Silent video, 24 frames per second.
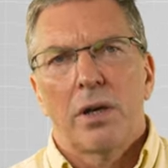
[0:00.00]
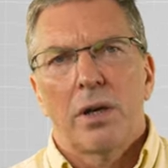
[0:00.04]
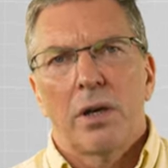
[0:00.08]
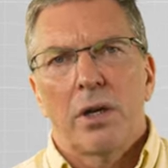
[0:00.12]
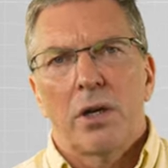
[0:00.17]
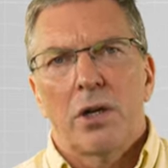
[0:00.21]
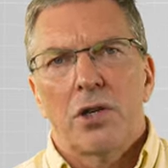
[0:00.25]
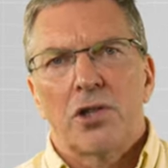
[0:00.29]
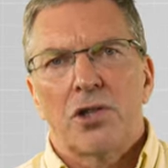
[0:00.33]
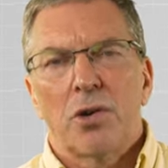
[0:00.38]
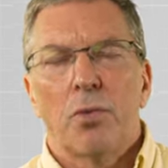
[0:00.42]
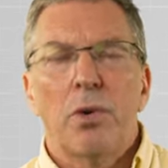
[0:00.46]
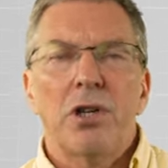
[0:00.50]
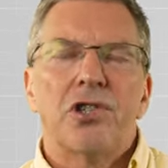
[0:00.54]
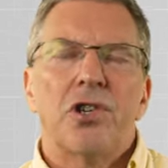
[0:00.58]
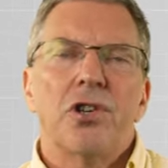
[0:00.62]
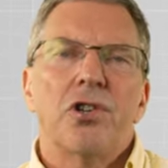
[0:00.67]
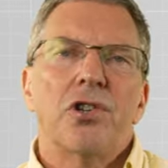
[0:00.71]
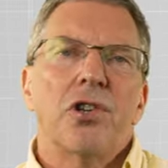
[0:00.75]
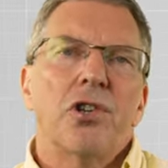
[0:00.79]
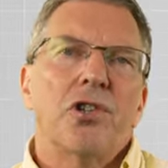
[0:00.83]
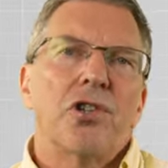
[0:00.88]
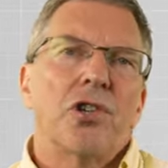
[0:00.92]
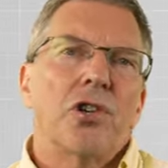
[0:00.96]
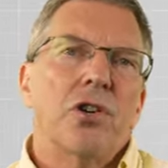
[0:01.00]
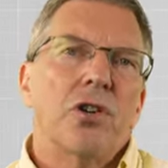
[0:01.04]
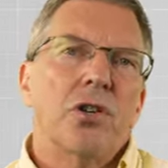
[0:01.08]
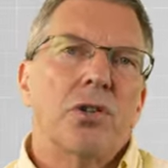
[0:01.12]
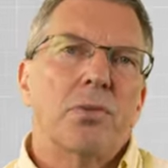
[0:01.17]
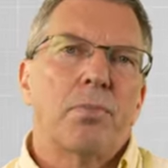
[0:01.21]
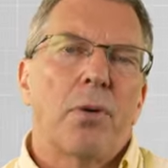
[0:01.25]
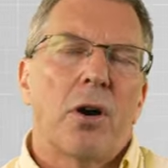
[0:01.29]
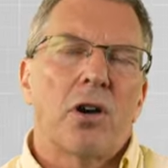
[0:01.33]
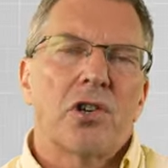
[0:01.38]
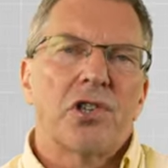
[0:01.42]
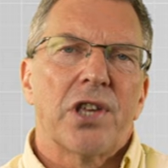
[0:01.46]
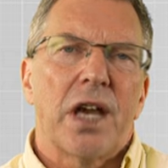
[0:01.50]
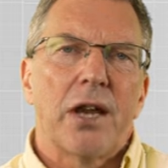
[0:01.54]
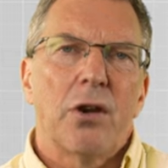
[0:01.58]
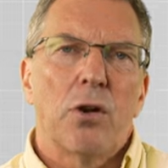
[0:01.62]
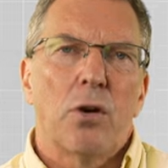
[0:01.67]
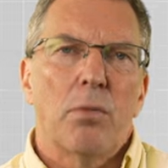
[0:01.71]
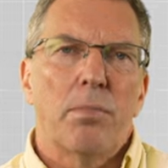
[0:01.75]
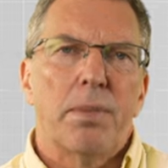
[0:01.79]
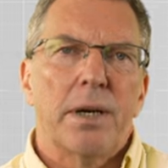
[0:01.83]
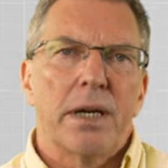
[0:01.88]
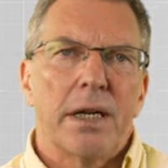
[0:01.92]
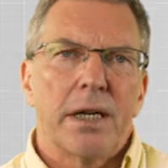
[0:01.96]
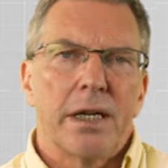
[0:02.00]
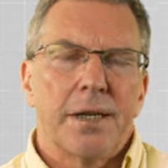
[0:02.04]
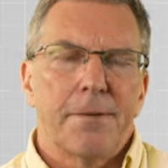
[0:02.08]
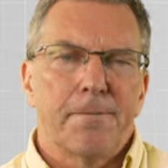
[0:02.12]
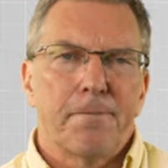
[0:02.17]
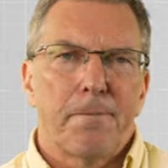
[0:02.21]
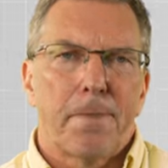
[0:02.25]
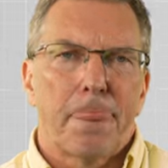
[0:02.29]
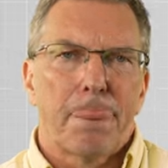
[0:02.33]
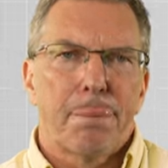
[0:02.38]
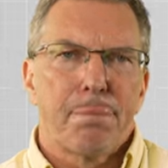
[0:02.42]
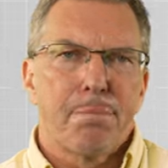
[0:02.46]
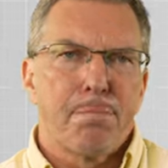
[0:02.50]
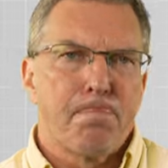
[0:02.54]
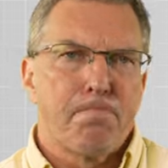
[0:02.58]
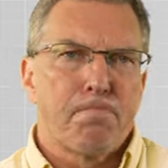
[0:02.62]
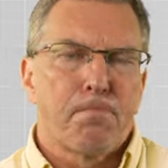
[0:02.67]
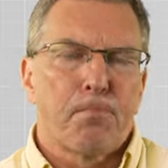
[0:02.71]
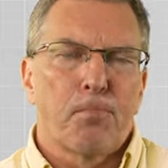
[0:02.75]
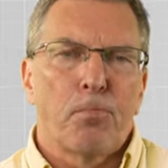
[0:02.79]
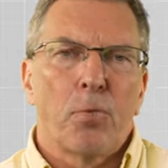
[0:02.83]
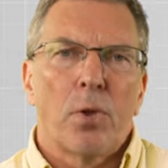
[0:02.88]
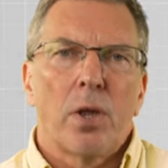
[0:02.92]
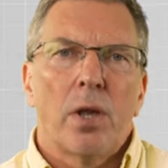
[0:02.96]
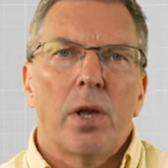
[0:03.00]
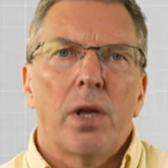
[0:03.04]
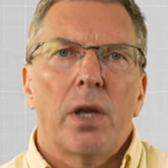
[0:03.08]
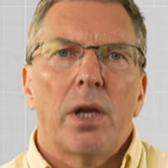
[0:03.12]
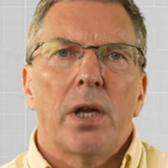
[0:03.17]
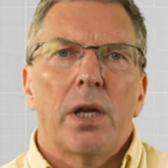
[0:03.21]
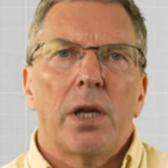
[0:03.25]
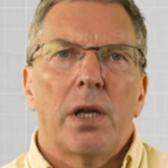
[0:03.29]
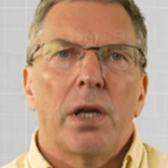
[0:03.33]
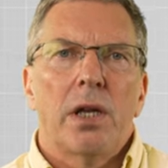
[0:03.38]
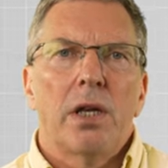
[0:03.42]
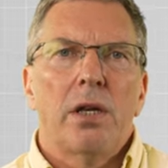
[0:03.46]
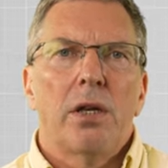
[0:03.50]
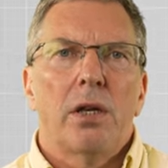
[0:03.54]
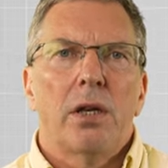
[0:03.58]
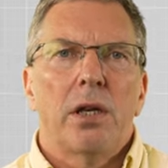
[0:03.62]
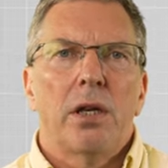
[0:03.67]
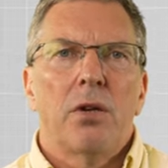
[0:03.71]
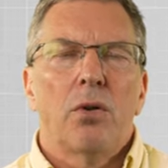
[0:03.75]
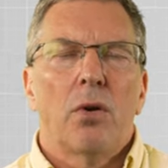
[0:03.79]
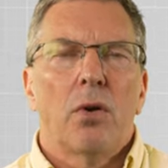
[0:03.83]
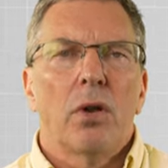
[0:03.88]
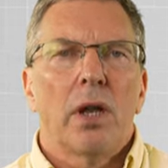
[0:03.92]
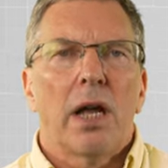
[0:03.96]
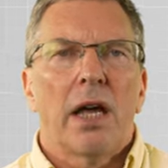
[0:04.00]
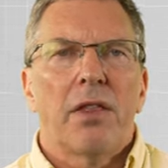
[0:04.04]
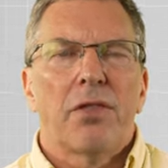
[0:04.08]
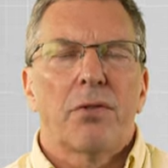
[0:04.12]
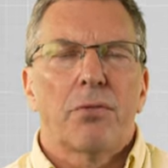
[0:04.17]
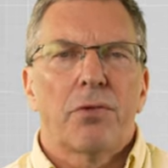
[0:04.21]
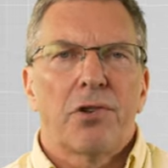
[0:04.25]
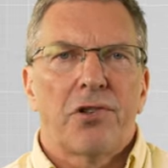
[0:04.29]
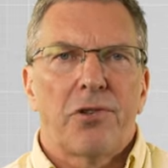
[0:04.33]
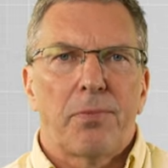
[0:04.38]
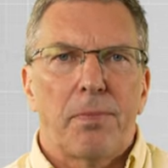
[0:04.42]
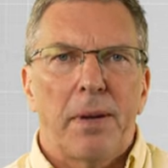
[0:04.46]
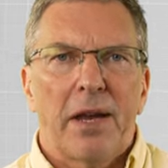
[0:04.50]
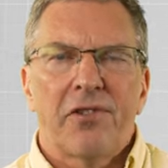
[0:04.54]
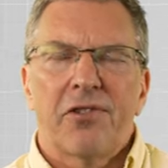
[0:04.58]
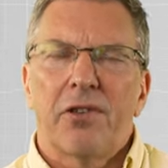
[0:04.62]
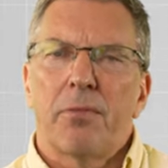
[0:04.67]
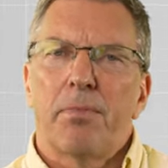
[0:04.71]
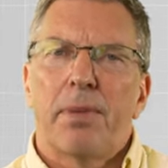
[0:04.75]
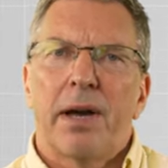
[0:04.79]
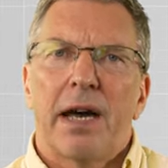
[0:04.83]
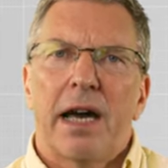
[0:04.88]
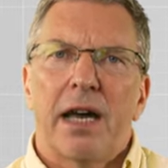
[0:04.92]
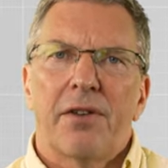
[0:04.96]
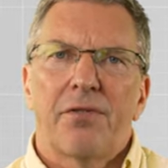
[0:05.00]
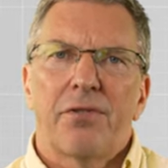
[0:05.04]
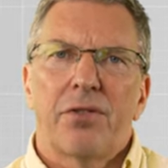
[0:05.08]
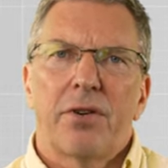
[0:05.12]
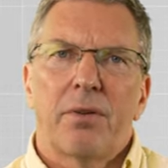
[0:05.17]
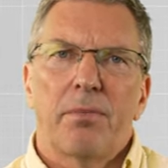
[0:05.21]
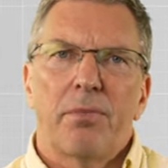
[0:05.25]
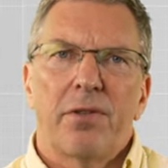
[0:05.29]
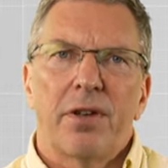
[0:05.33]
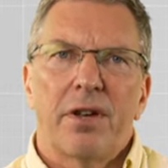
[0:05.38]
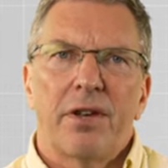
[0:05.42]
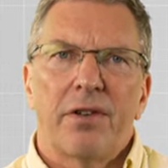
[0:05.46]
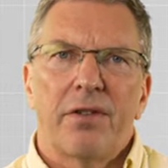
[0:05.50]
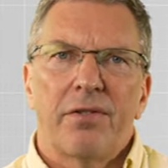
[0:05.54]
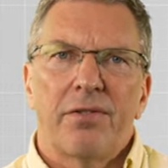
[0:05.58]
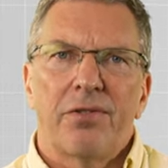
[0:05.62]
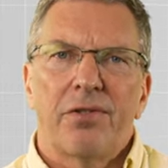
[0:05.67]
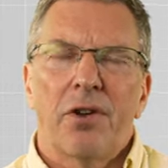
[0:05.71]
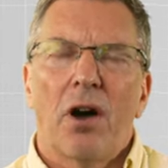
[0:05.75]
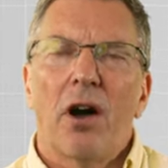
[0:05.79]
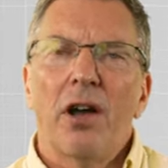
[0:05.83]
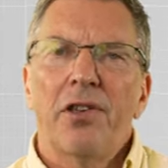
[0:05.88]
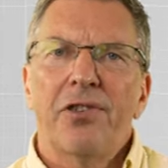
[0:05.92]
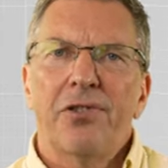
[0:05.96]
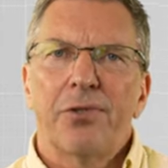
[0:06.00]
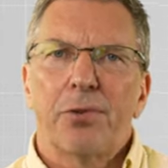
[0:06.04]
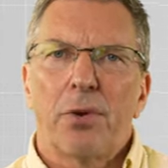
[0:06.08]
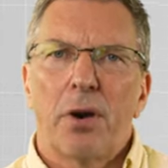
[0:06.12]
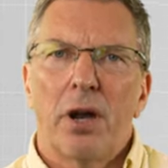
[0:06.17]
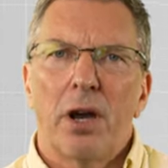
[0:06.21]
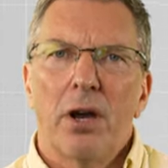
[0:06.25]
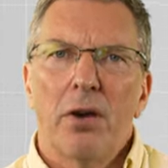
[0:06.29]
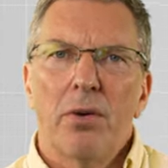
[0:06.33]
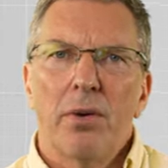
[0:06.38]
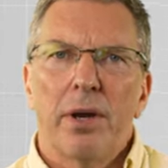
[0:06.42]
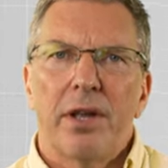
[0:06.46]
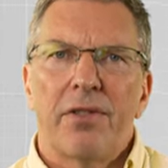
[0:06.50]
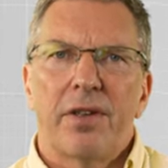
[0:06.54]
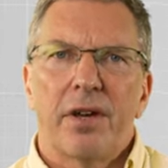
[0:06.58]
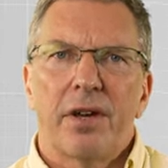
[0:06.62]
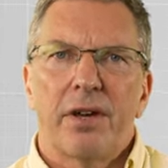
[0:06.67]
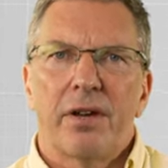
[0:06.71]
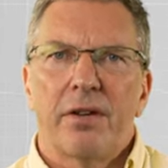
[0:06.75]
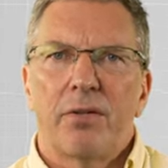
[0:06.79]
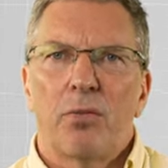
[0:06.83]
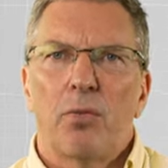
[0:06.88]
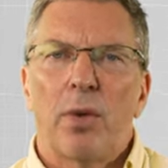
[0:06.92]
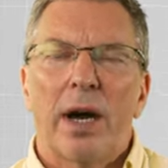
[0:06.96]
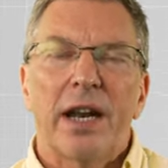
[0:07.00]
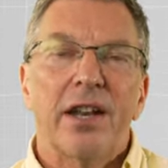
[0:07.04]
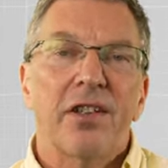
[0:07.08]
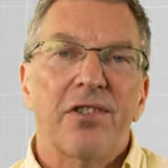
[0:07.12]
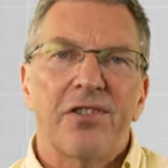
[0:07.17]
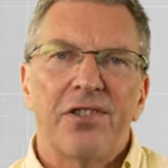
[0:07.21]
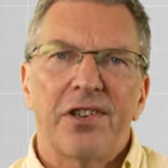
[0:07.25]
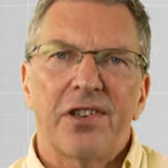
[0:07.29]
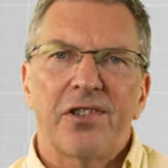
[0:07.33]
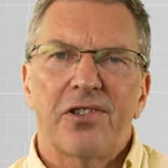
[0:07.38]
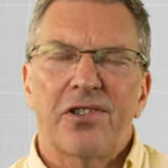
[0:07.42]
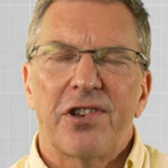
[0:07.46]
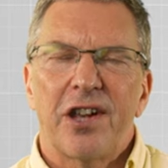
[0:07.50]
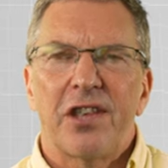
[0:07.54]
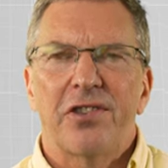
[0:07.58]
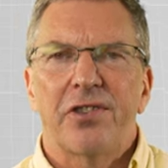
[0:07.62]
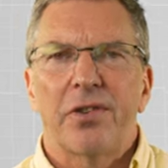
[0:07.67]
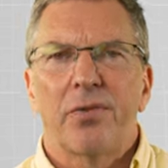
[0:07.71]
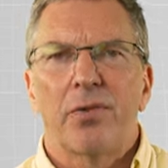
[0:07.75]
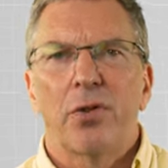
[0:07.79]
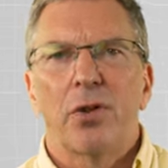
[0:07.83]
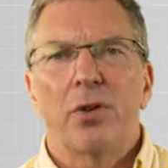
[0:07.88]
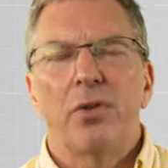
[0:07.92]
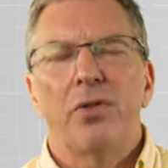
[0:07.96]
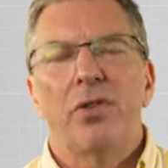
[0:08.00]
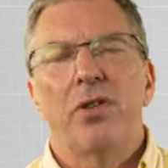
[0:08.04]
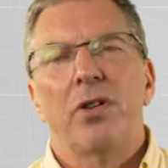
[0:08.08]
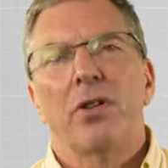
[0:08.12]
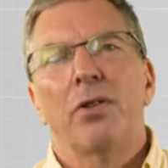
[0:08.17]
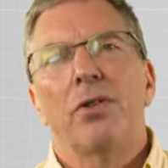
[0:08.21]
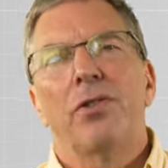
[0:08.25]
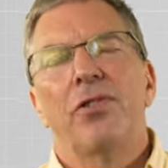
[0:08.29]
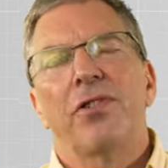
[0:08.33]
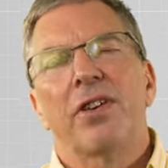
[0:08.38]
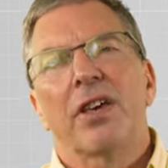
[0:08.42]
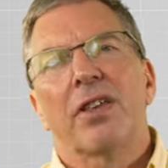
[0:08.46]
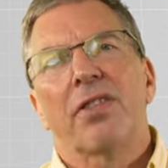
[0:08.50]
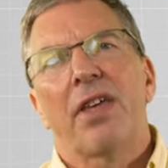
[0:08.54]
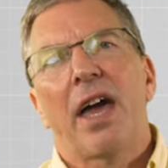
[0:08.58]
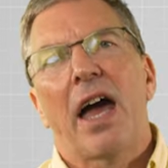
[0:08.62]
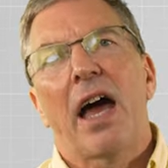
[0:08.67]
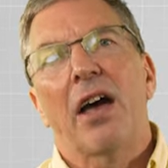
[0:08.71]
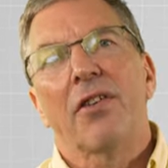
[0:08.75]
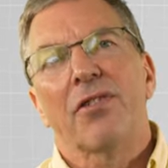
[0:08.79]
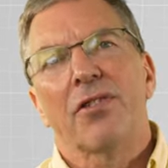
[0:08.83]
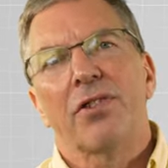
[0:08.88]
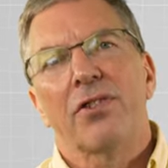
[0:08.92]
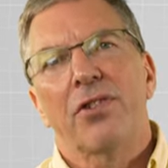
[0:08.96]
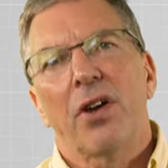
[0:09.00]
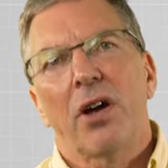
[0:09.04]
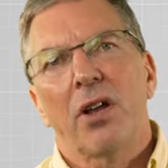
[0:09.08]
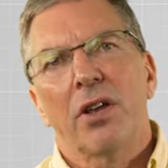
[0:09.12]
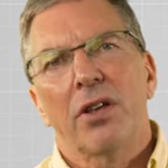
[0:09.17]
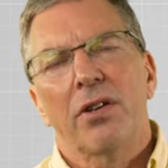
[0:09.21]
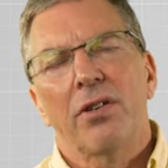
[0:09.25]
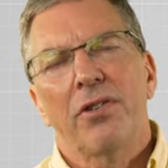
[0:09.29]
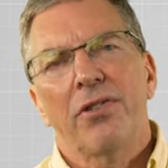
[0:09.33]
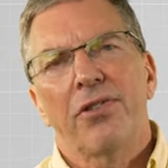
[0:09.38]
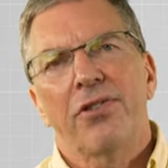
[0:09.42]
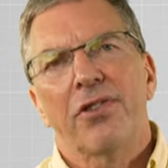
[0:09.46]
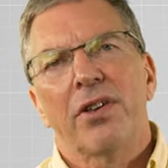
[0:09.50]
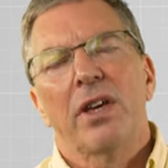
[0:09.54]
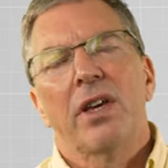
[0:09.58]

So which should you choose, box A or B? In all other respects, apart from the dice throw and the 1 in 6 chance of losing $1,000,